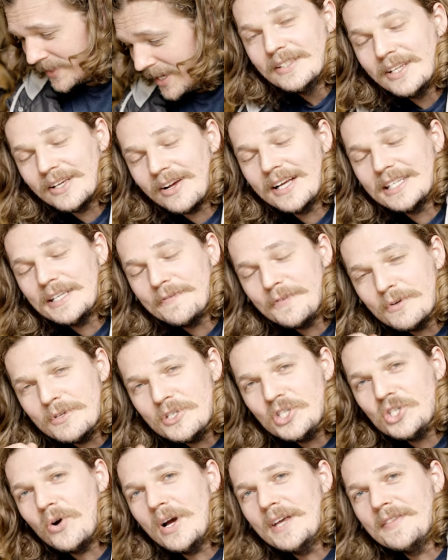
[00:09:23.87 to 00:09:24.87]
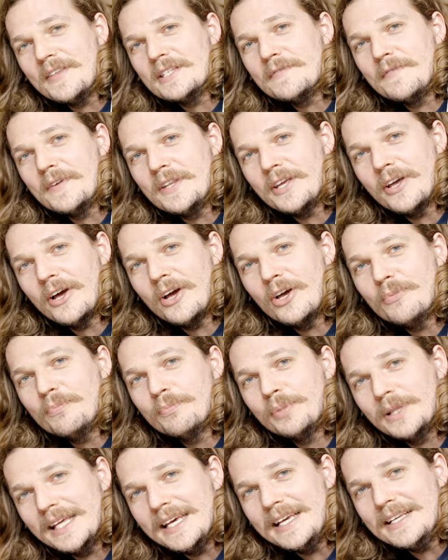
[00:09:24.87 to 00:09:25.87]
So guys, if you enjoyed this video,
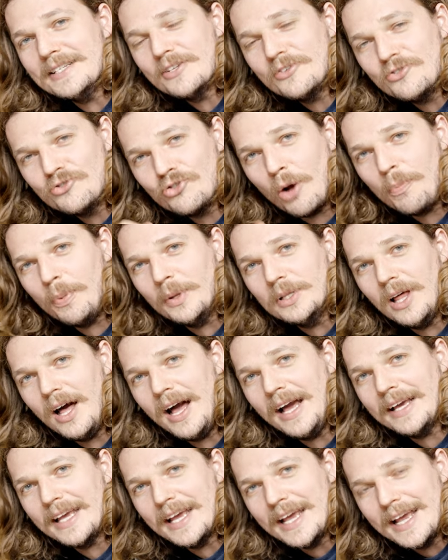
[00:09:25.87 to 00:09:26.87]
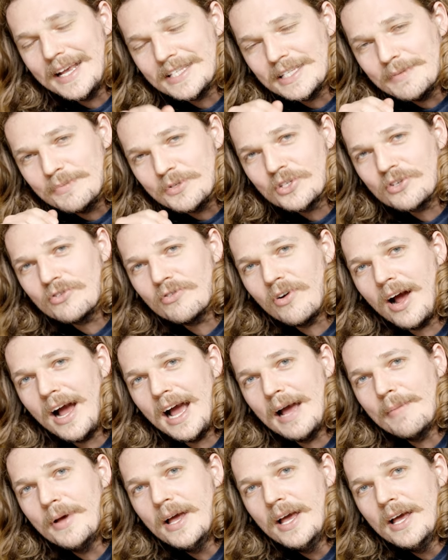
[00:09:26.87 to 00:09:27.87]
please drop a like and
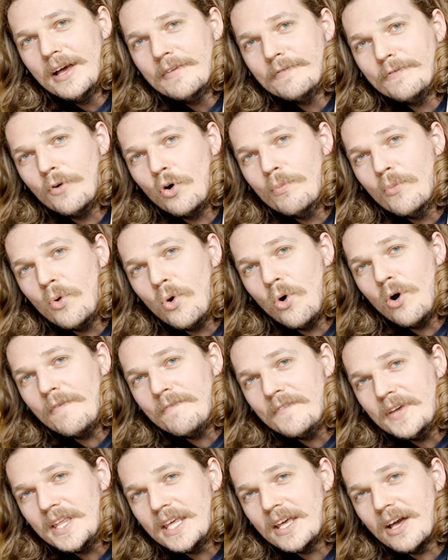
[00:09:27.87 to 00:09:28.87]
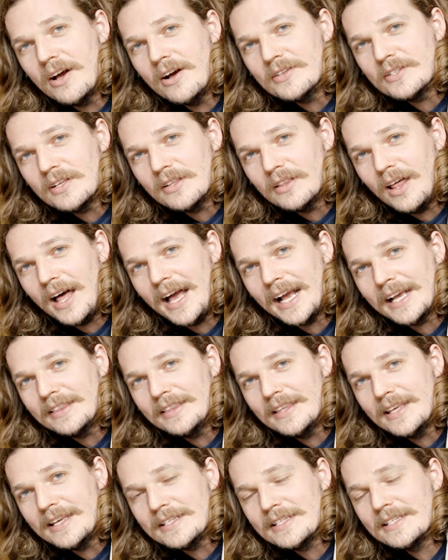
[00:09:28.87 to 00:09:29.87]
subscribe for more videos like
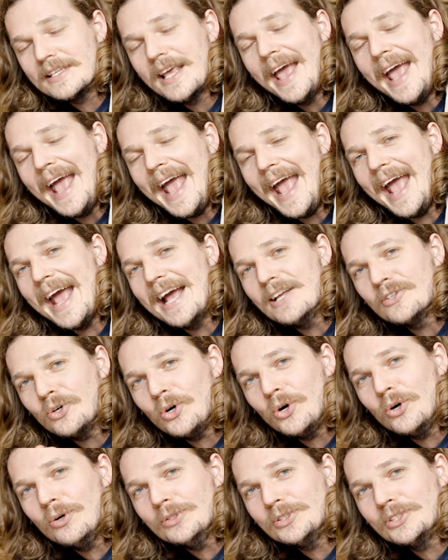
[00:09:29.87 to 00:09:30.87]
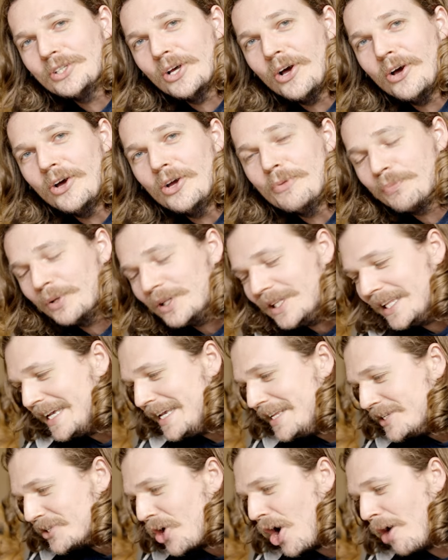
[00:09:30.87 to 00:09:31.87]
this. And also,
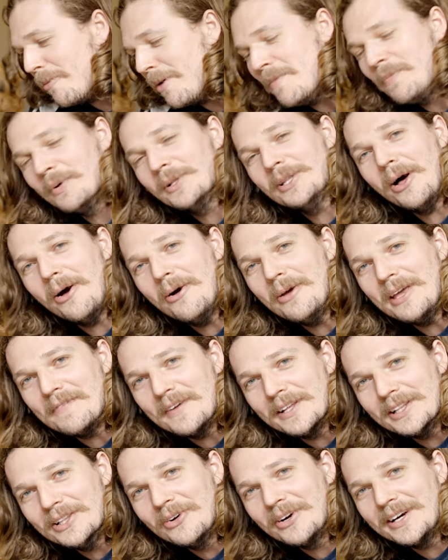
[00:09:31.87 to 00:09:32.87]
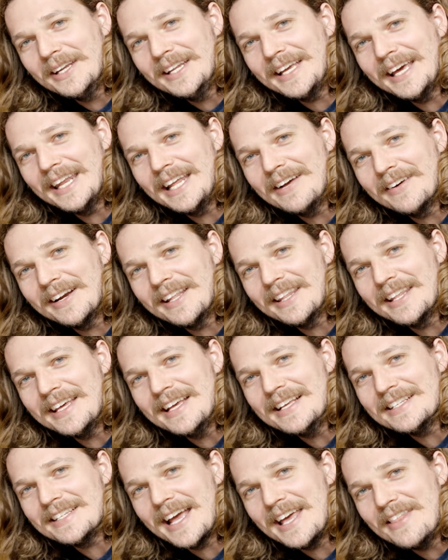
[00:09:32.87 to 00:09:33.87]
please comment below if you're looking at getting one of
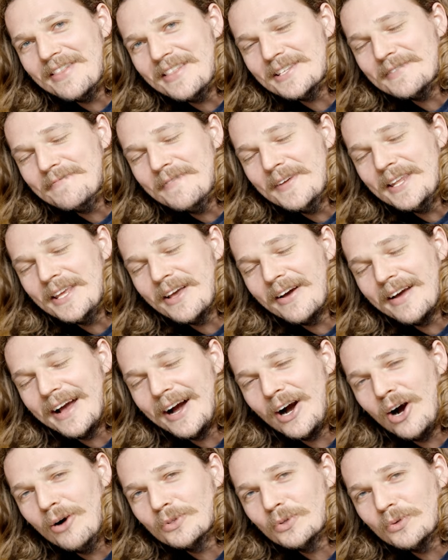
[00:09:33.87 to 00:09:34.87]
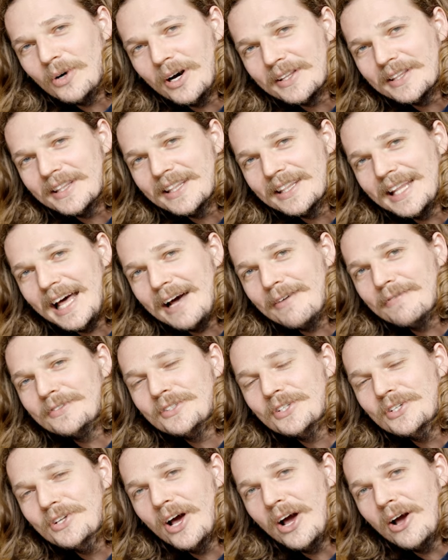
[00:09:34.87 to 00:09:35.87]
these and this video helped. I'd love
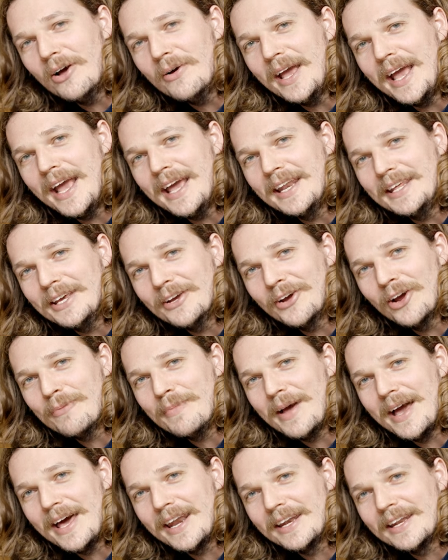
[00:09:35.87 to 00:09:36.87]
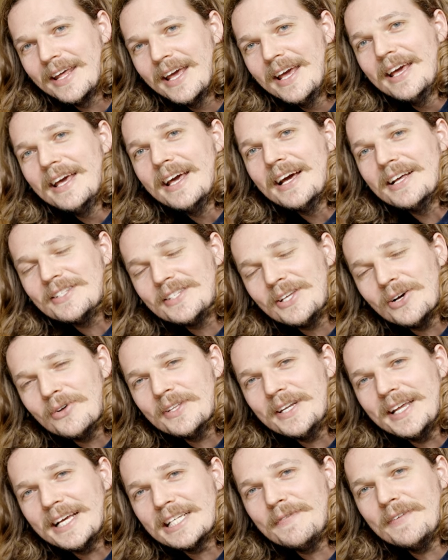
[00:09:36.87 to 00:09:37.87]
to know and hear about it. Until
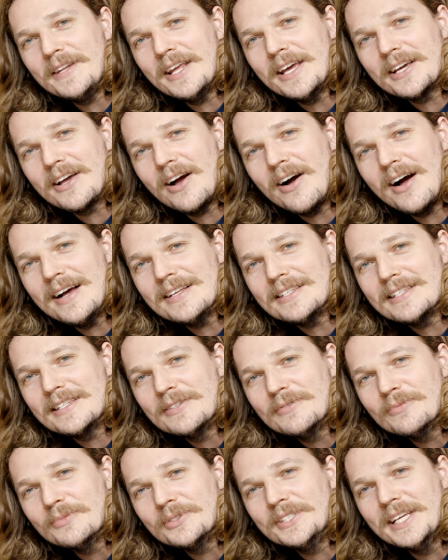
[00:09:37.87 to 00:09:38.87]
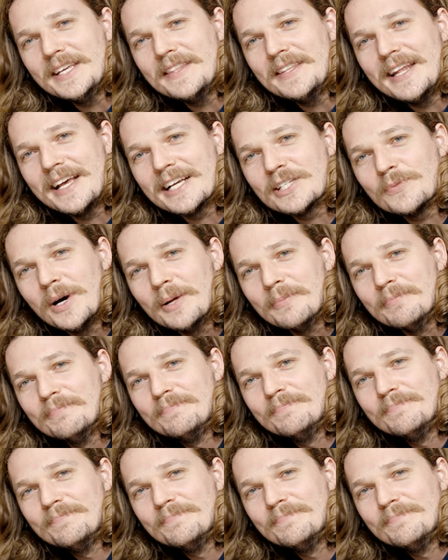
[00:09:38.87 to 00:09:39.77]
the next video, guys, see you in the next one.